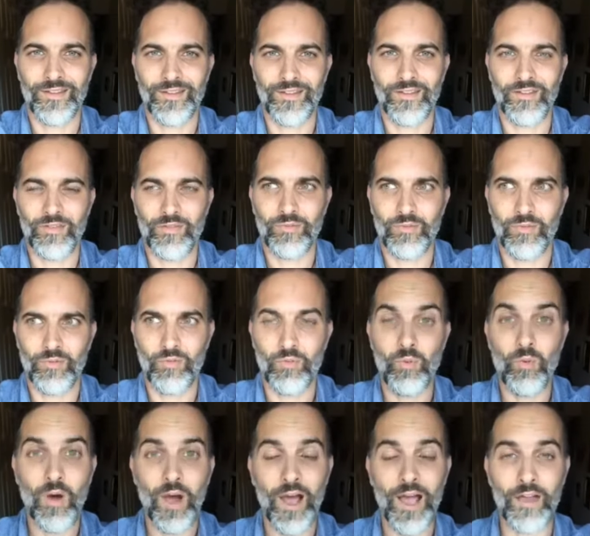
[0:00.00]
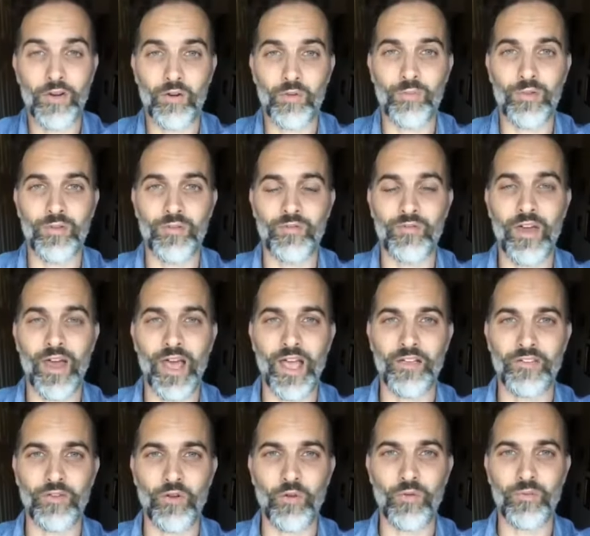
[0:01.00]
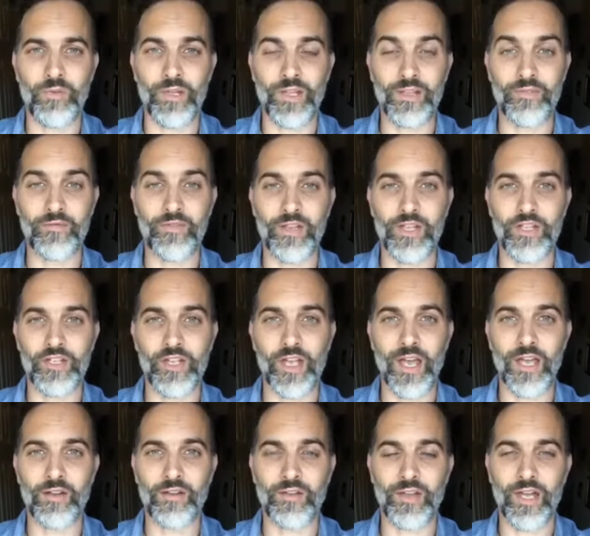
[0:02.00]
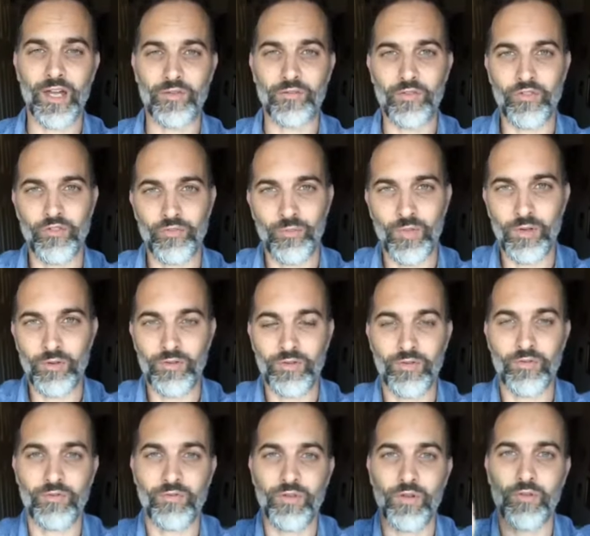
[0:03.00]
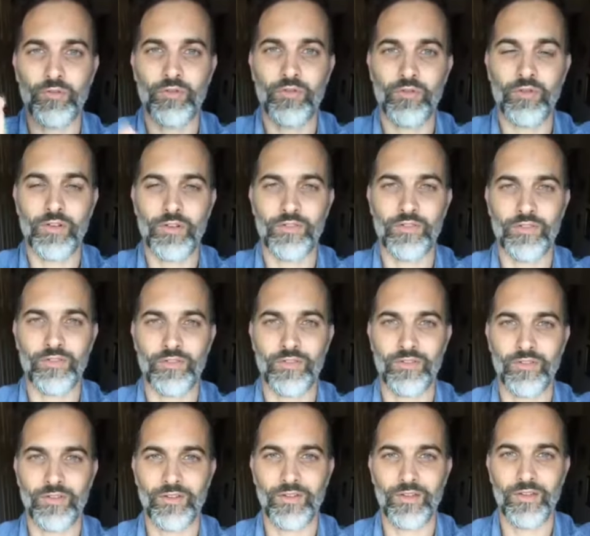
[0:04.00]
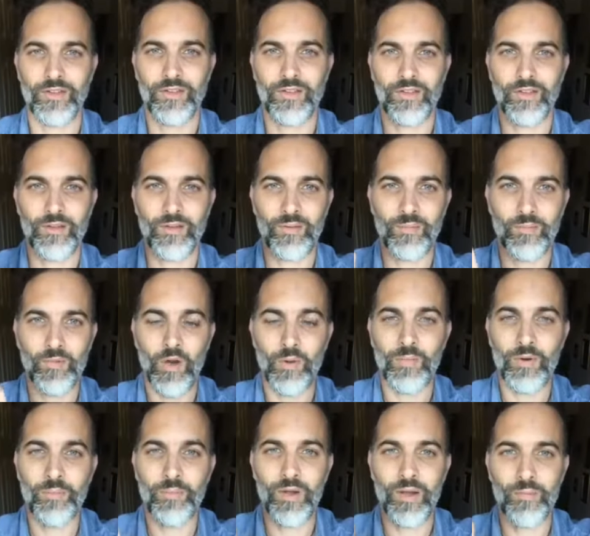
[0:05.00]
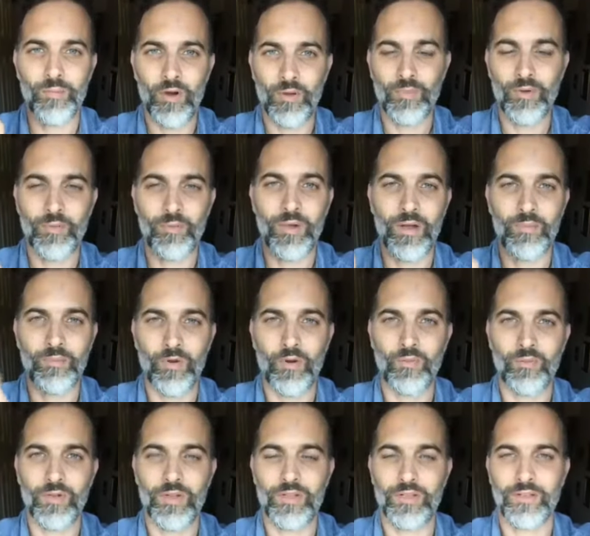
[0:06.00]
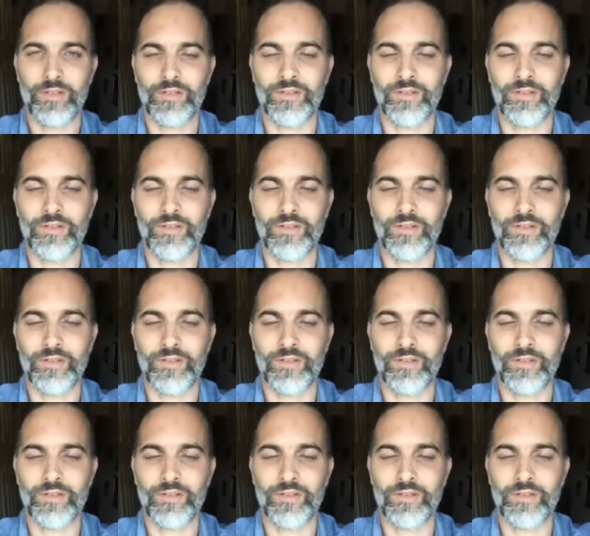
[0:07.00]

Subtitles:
Those are a wide open, vast, open, infinite channel now for spirit to flow through us, moment by moment by moment.